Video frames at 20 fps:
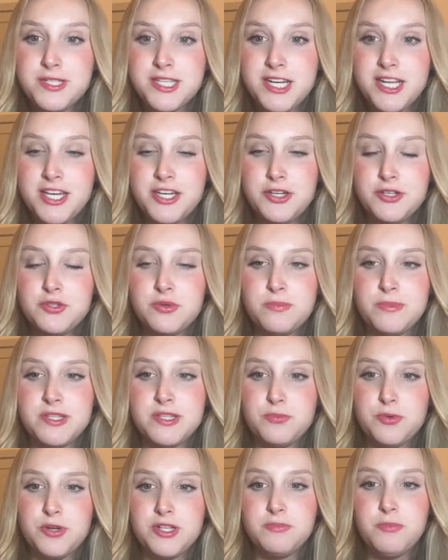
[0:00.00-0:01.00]
and Heels Women's
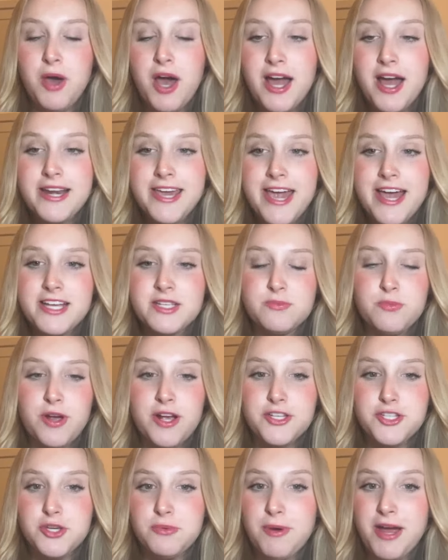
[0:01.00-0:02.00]
Sports Podcast,
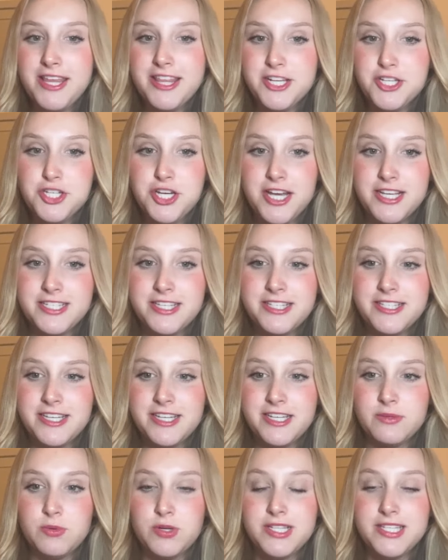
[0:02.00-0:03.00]
brought to you by the
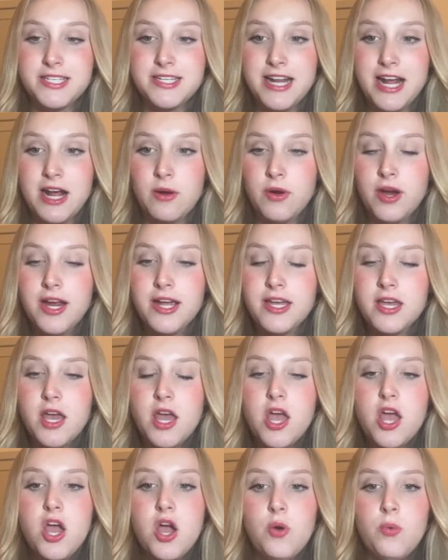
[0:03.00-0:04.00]
GSMC Sports Network.
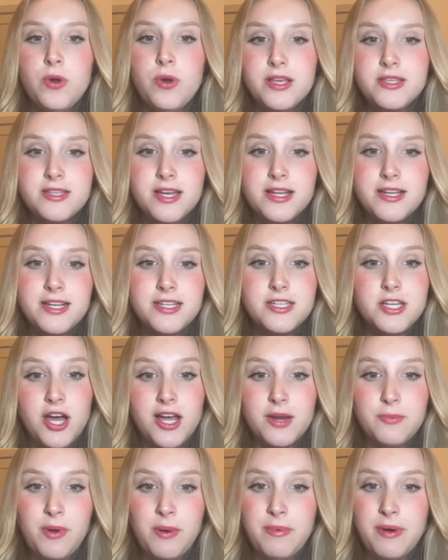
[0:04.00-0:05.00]
We just got done
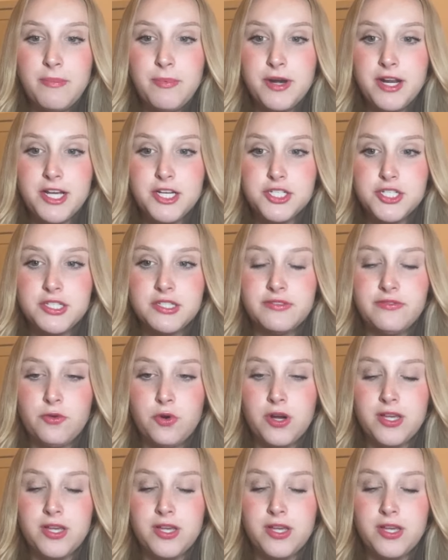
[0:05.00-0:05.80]
talking about my predictions for